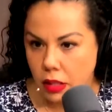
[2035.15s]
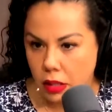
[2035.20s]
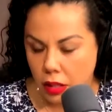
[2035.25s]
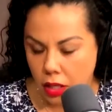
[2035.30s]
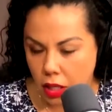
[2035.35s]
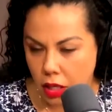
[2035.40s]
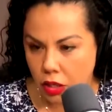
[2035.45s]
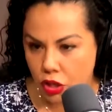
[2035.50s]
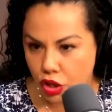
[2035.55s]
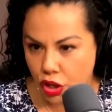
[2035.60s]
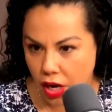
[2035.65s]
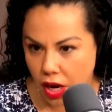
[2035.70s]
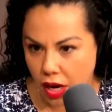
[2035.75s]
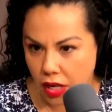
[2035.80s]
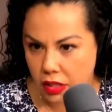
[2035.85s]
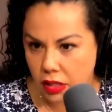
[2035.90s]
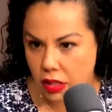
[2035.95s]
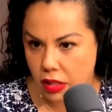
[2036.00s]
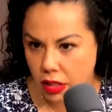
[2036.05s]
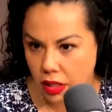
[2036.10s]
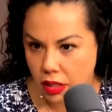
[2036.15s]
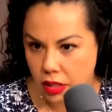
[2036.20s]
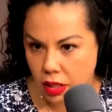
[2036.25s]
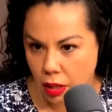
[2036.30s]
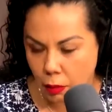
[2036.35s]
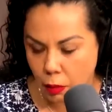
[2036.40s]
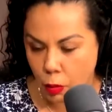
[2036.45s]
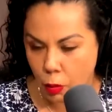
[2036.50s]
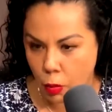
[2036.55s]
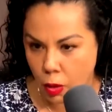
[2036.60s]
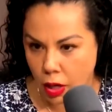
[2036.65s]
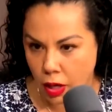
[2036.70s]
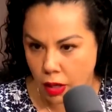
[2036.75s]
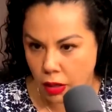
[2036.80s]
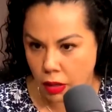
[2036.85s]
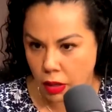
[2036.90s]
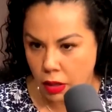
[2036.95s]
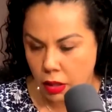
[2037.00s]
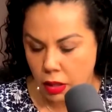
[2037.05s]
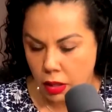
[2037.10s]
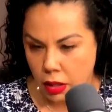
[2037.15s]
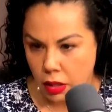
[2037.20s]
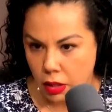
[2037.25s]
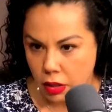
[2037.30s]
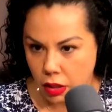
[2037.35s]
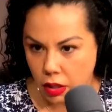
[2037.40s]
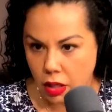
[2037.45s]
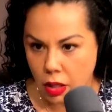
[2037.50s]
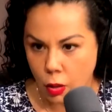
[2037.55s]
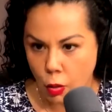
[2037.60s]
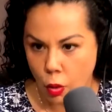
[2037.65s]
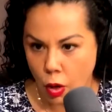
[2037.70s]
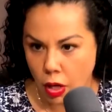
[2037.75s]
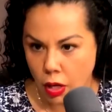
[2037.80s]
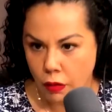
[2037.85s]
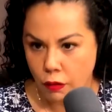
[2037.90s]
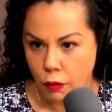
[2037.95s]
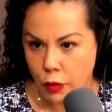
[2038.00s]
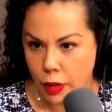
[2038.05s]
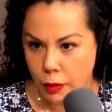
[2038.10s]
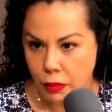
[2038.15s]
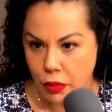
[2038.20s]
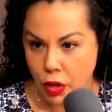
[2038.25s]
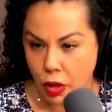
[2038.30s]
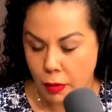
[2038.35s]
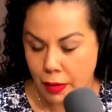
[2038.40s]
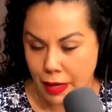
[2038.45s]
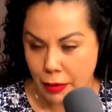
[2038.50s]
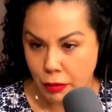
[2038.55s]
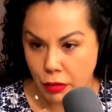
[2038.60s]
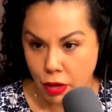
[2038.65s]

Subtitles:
need a trust because, number one, they're going to want to avoid probate.